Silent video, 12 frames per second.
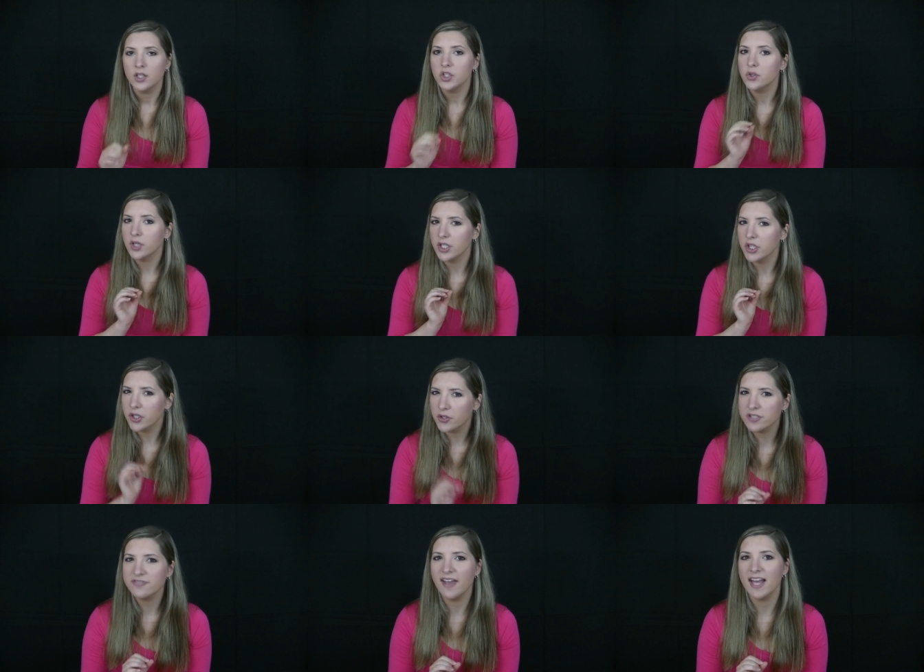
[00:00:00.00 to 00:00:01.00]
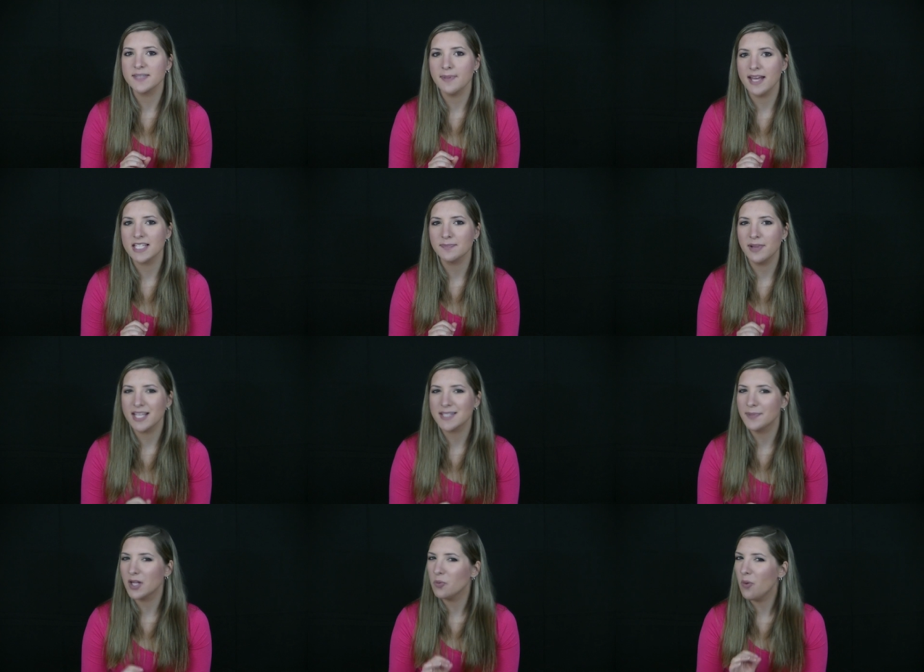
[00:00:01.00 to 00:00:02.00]
You can use FastPass Plus,
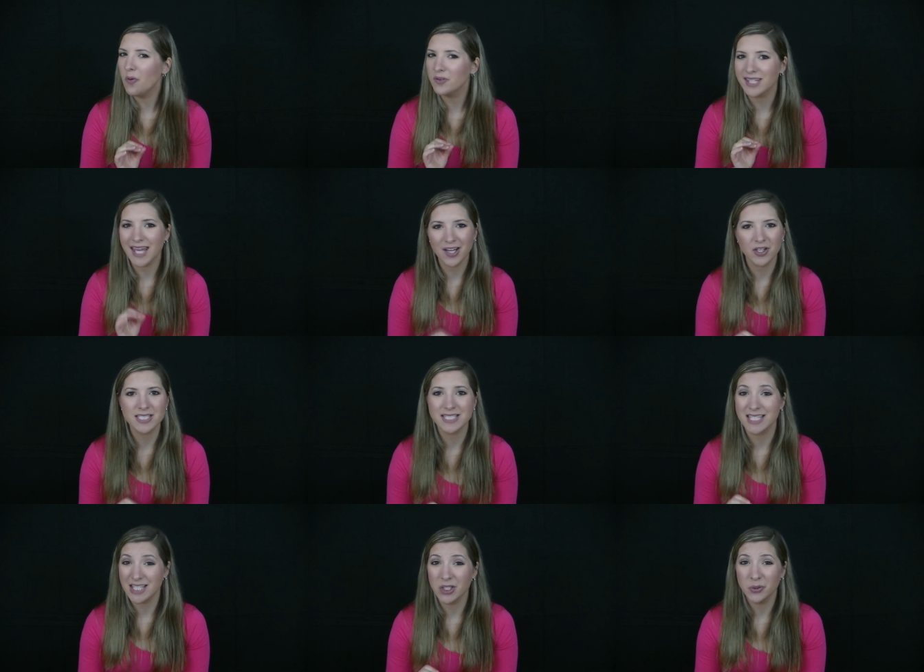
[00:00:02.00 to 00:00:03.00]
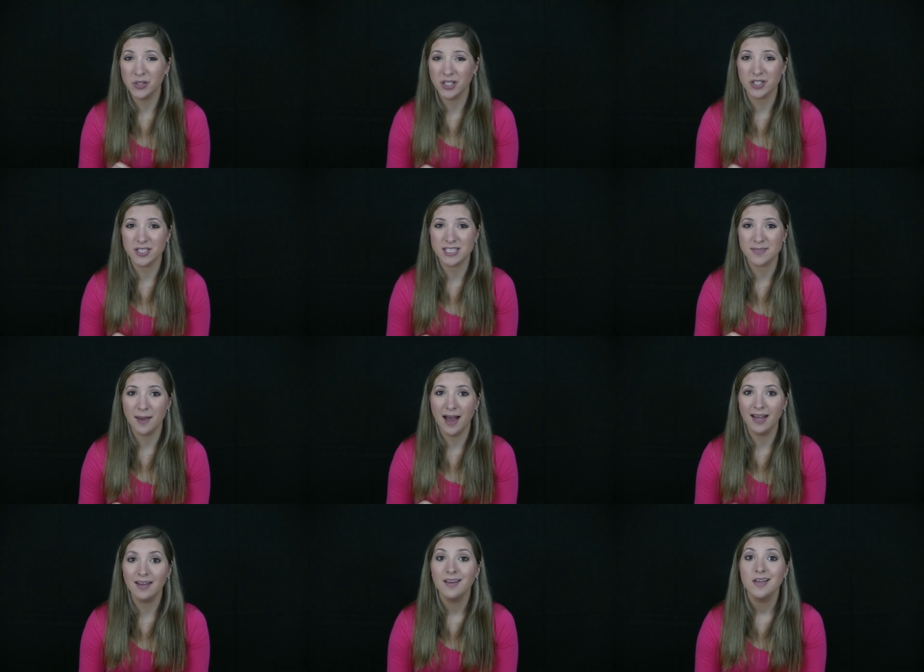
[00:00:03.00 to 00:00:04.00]
but it won't guarantee you a good
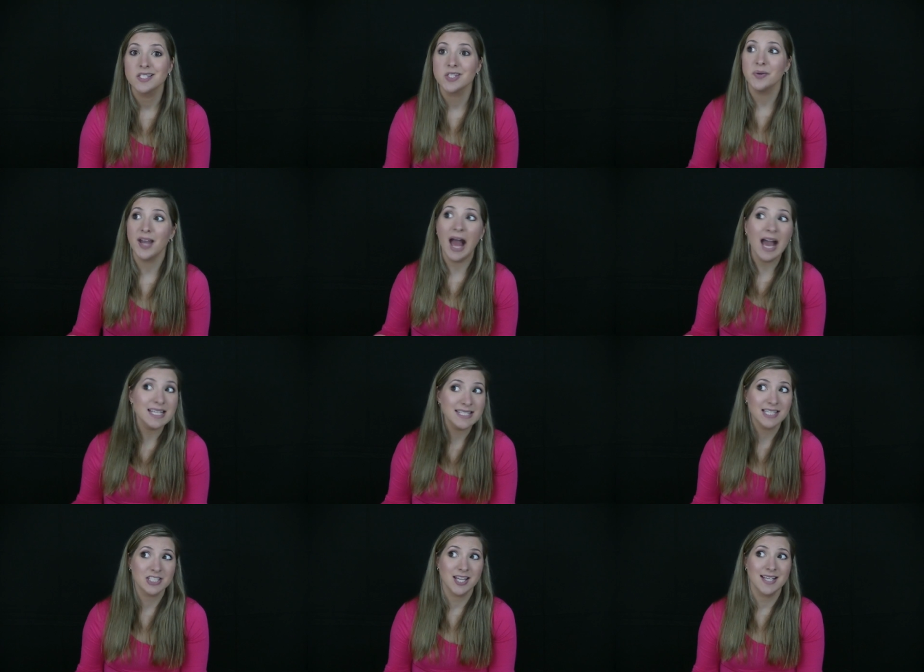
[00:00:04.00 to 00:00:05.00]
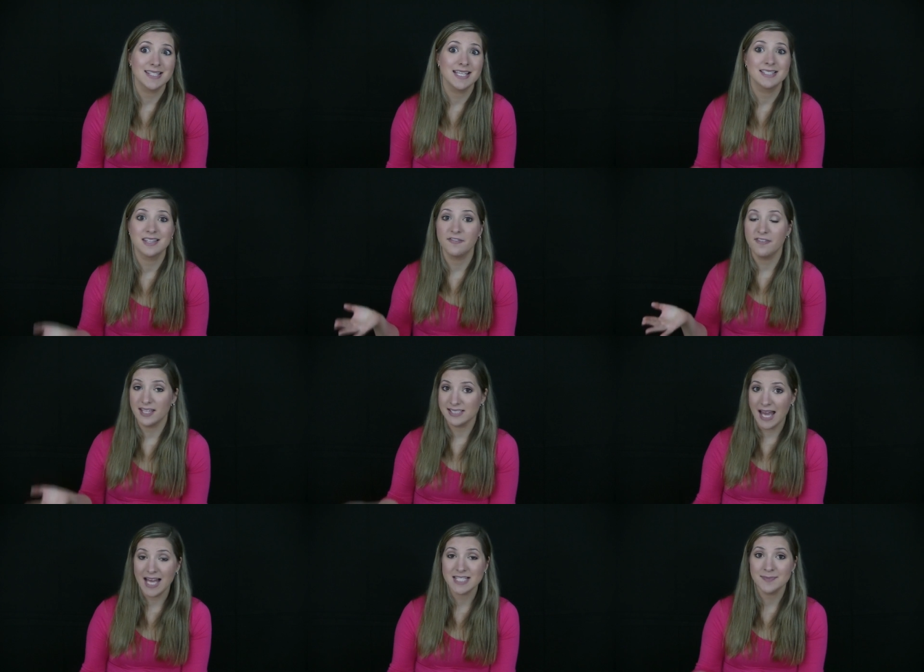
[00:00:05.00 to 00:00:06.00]
spot, so what I suggest is the
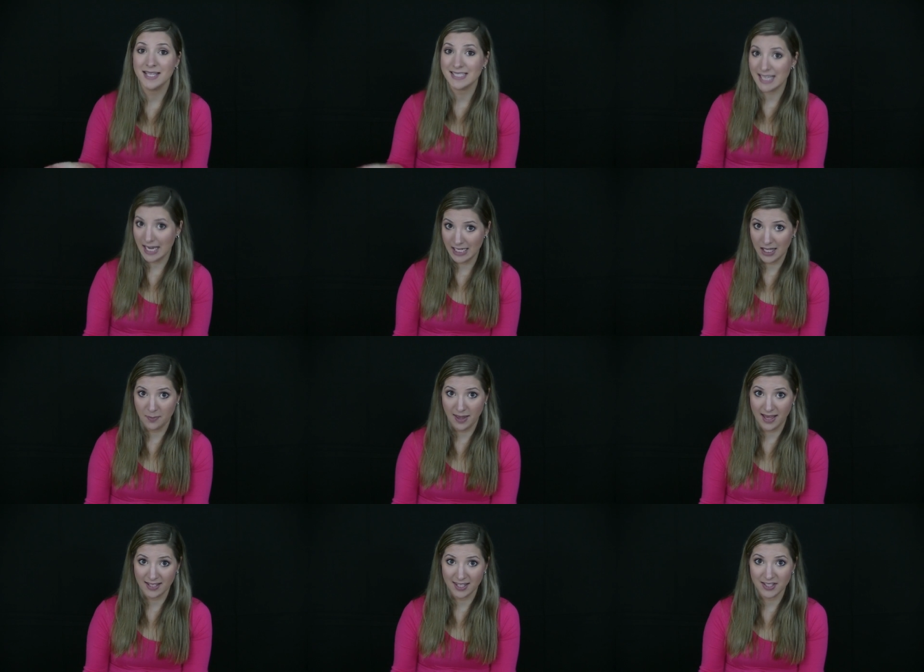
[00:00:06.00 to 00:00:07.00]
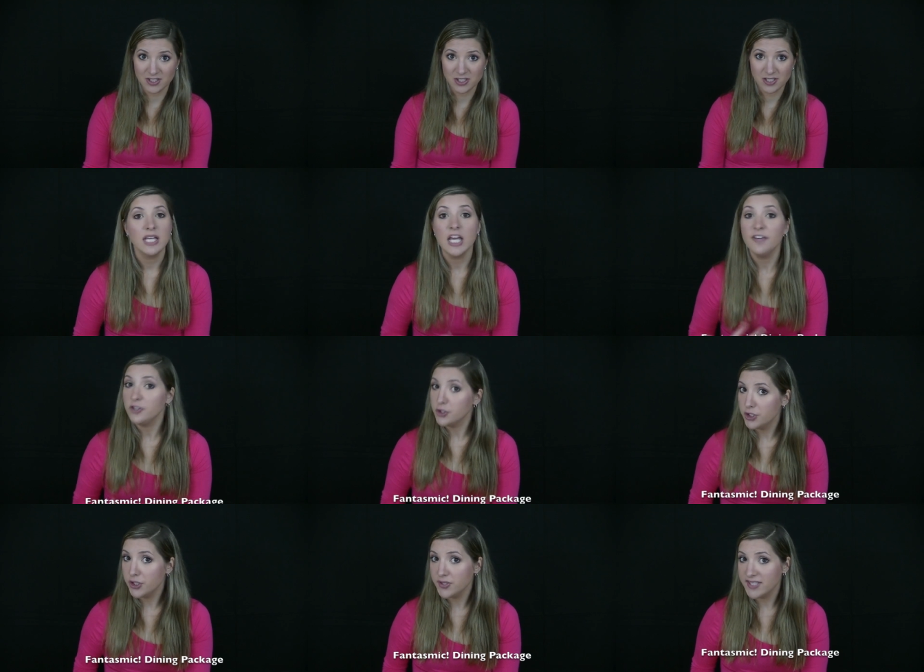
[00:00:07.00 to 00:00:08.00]
Fantasmic Dining Package. If you
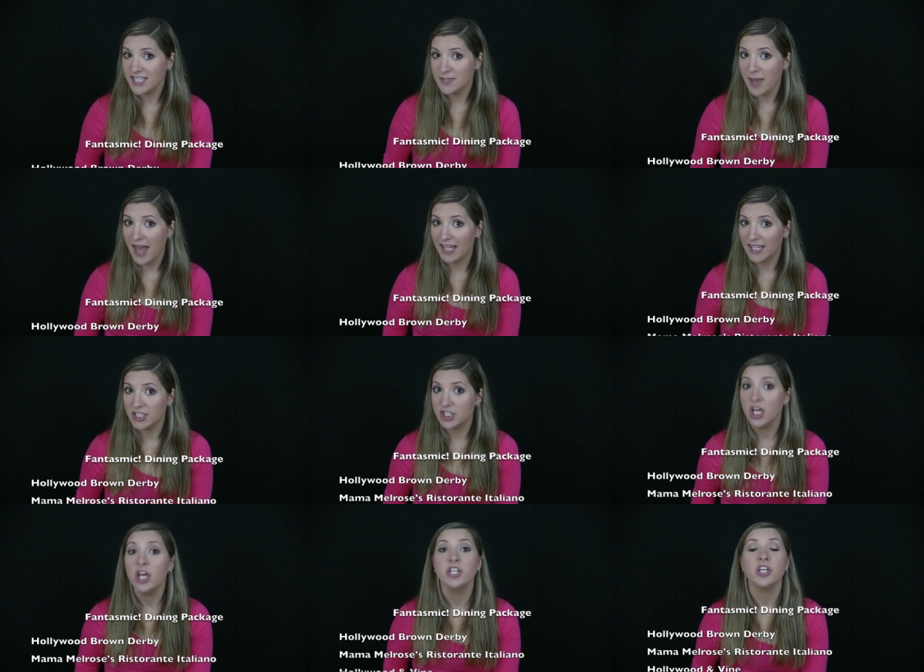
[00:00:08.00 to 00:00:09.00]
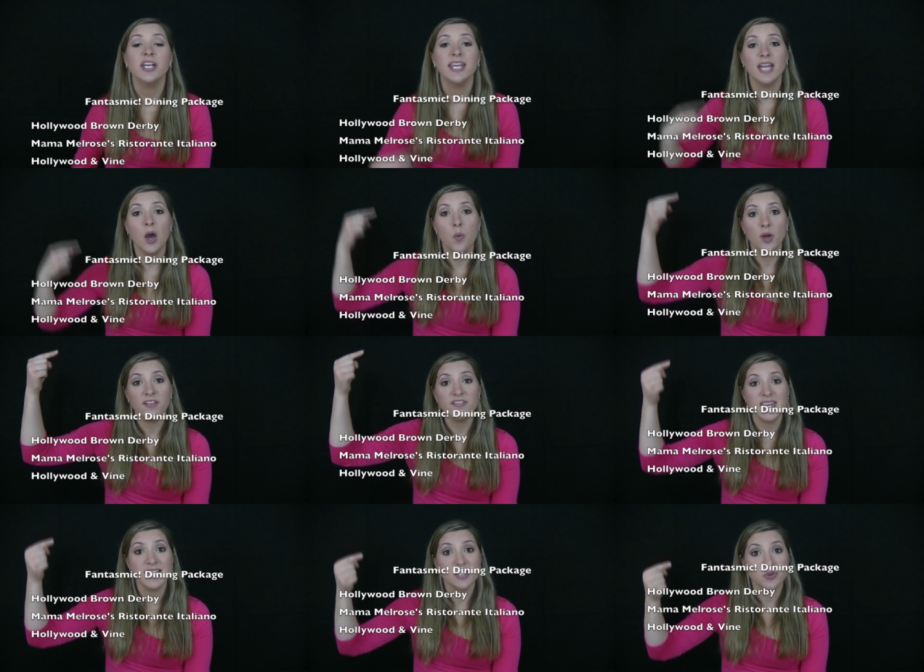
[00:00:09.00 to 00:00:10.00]
choose this package, you'll eat at one of
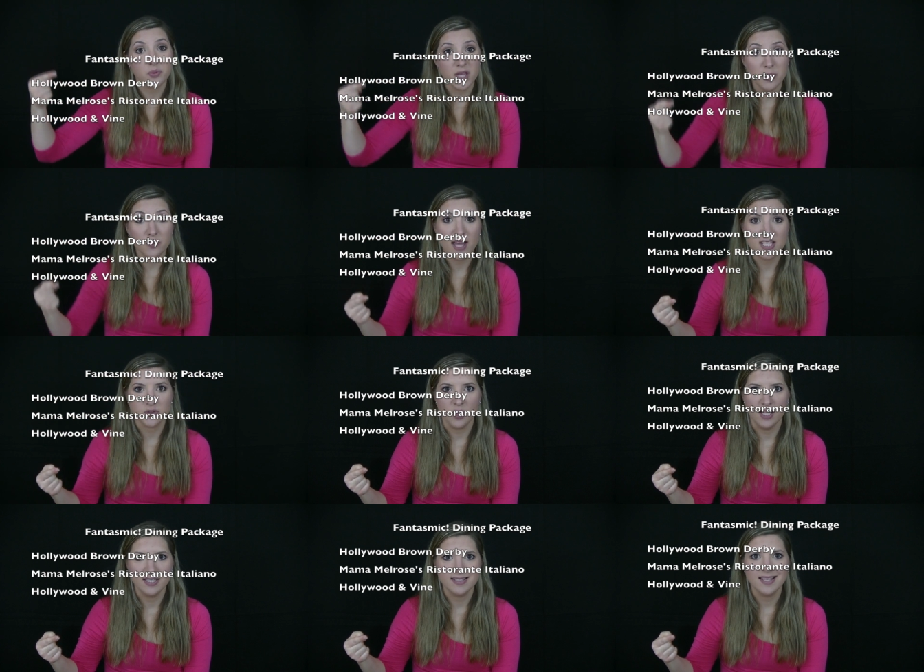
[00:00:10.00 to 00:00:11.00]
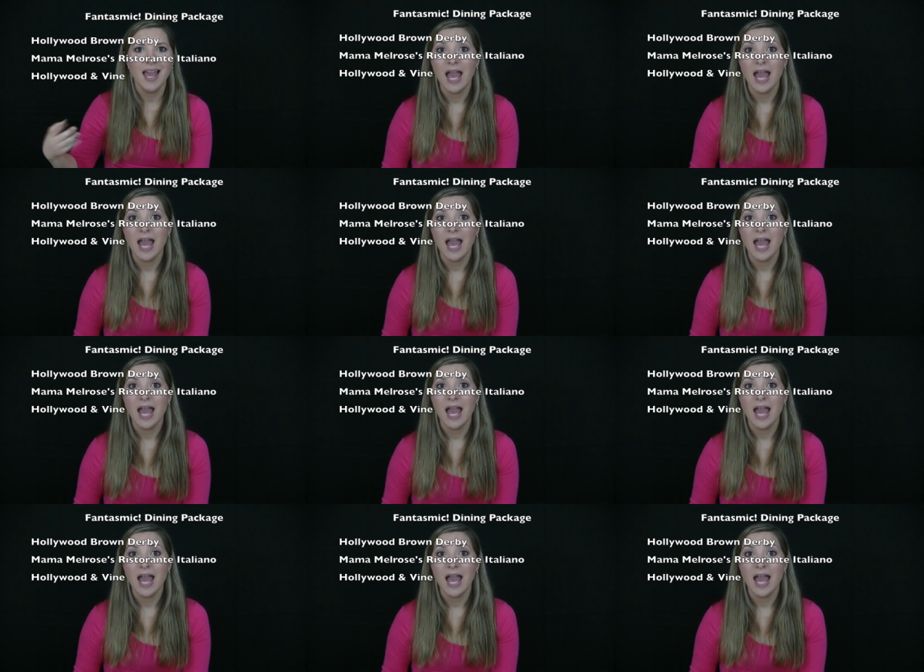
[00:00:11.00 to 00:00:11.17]
these 3 restaurants,